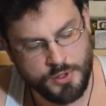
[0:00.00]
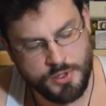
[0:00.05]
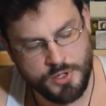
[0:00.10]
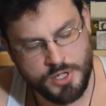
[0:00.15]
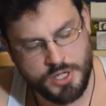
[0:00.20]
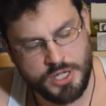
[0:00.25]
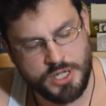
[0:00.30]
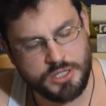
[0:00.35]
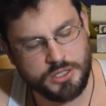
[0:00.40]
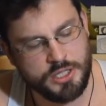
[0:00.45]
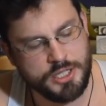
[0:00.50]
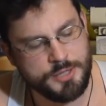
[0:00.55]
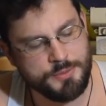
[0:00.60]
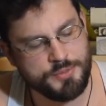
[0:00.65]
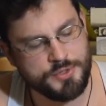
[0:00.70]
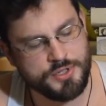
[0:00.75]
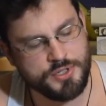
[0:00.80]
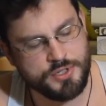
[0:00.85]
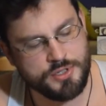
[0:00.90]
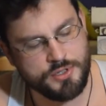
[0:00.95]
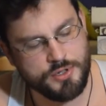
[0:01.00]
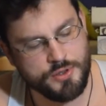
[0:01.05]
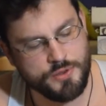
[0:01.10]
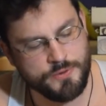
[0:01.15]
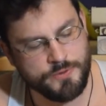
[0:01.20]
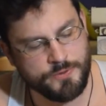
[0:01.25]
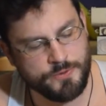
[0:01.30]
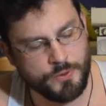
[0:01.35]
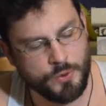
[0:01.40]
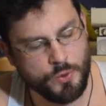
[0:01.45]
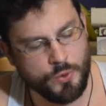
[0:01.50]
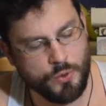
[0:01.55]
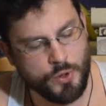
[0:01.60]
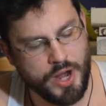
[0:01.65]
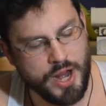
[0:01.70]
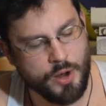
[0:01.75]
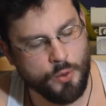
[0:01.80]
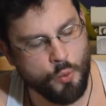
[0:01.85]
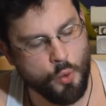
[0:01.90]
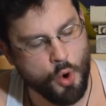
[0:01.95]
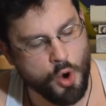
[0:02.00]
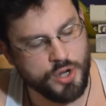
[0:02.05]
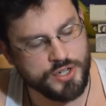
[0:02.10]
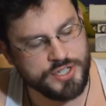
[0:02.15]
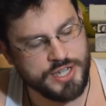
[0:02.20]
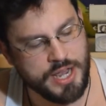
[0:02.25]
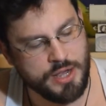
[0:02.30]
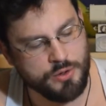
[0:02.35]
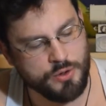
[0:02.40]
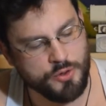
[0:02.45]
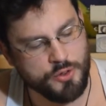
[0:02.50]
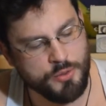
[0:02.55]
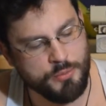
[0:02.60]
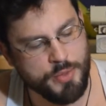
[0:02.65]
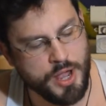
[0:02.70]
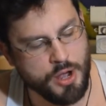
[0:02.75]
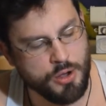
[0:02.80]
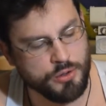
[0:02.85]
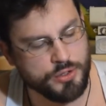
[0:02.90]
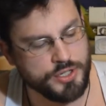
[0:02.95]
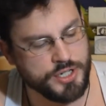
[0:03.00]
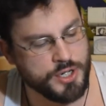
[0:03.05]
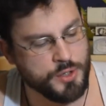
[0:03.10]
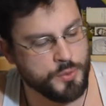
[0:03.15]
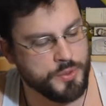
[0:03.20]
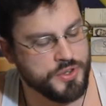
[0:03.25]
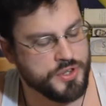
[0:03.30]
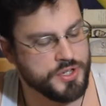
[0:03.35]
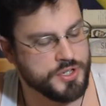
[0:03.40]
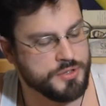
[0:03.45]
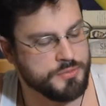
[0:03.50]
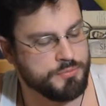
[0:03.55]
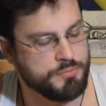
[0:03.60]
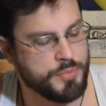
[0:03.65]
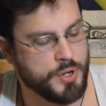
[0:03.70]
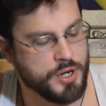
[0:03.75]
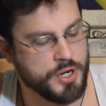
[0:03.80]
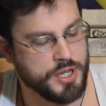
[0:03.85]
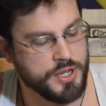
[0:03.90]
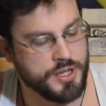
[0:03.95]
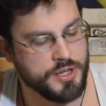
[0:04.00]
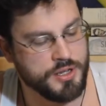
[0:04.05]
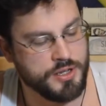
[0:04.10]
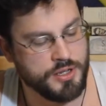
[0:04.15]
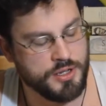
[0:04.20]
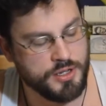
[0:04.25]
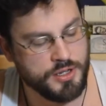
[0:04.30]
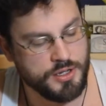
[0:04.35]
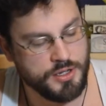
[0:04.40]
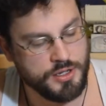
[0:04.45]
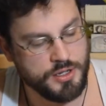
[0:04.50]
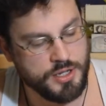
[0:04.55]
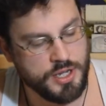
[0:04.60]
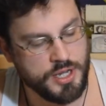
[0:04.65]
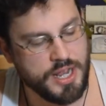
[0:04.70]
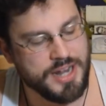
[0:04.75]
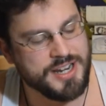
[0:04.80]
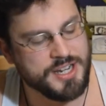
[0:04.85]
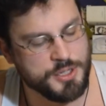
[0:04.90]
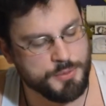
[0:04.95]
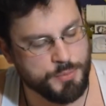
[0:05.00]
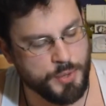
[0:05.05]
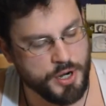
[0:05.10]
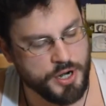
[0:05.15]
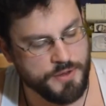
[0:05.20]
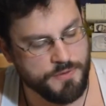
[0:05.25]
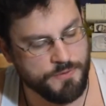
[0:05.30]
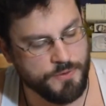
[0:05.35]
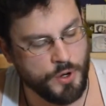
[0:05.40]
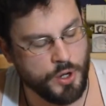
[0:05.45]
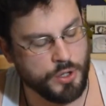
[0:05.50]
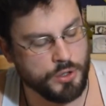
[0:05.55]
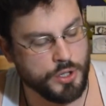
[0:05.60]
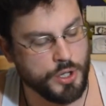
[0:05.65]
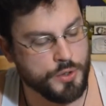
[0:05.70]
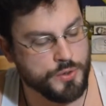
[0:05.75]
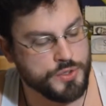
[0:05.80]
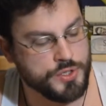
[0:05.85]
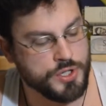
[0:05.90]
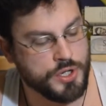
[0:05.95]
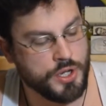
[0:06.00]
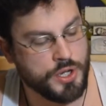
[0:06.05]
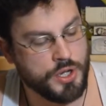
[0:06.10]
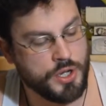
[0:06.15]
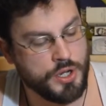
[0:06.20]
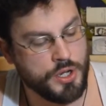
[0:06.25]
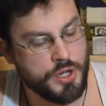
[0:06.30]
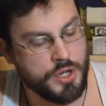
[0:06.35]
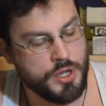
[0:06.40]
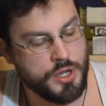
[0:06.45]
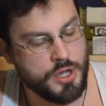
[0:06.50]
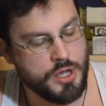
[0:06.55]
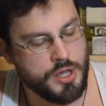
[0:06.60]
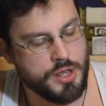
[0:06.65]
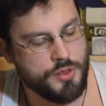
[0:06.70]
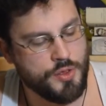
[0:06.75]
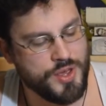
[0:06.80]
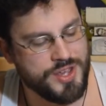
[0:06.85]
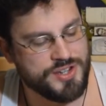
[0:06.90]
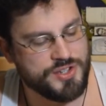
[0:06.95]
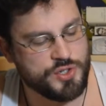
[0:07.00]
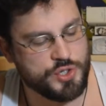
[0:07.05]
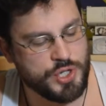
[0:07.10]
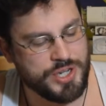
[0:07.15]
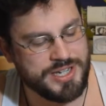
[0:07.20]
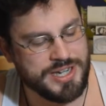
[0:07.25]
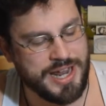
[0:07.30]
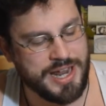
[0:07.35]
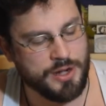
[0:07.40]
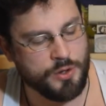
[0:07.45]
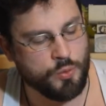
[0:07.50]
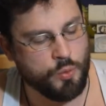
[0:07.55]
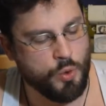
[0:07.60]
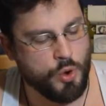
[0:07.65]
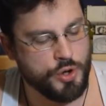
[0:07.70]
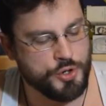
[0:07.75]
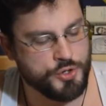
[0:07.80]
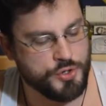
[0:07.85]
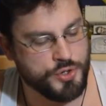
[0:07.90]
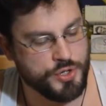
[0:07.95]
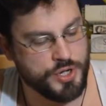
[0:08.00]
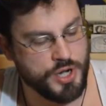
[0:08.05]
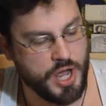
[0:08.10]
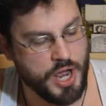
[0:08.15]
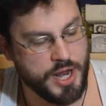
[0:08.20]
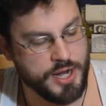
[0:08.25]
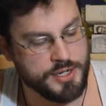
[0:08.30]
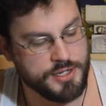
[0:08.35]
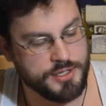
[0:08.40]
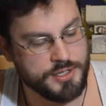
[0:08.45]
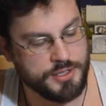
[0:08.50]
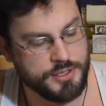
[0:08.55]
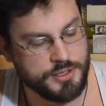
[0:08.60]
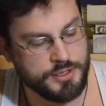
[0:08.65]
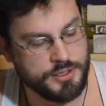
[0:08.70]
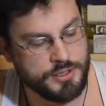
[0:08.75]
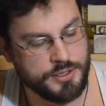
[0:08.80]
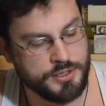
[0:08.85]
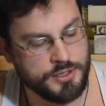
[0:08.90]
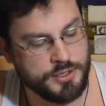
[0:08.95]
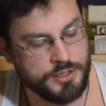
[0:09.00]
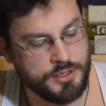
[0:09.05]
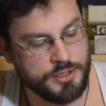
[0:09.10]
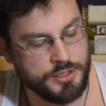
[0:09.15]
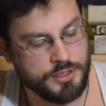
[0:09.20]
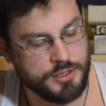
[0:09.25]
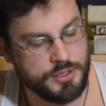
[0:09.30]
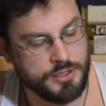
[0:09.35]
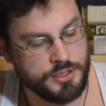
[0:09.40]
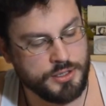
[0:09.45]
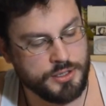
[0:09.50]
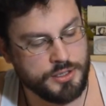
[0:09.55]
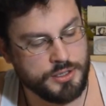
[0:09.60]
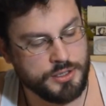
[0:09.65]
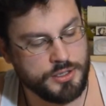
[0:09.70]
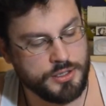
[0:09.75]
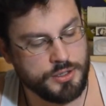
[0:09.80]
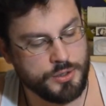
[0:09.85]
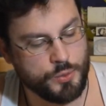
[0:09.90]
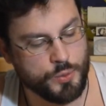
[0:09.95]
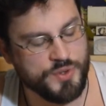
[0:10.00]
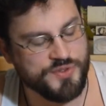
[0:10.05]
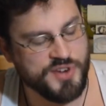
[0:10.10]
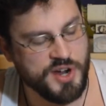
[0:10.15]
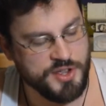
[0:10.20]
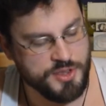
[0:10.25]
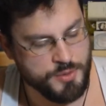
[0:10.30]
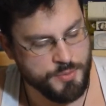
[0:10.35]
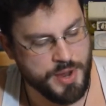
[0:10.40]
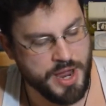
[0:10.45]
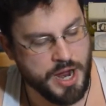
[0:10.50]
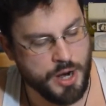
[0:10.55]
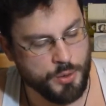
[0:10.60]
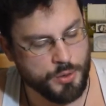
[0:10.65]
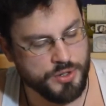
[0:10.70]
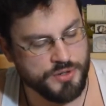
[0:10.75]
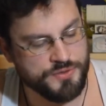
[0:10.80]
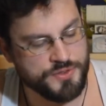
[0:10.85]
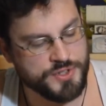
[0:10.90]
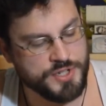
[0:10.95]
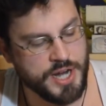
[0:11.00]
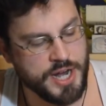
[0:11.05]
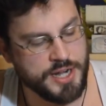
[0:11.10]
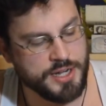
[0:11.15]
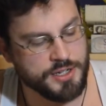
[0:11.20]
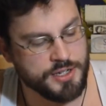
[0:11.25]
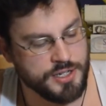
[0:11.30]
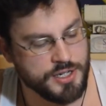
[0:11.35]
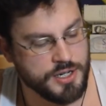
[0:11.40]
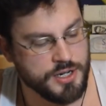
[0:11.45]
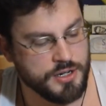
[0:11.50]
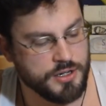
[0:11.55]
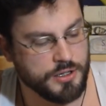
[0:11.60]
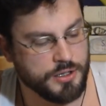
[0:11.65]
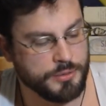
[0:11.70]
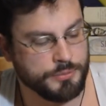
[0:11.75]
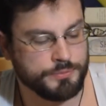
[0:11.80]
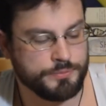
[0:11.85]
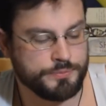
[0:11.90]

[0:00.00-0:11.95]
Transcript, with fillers: He leaps to the floor and walks out on the balcony with his buddy, and his buddy follows. They sit and watch the night. We've got the power of sanity here.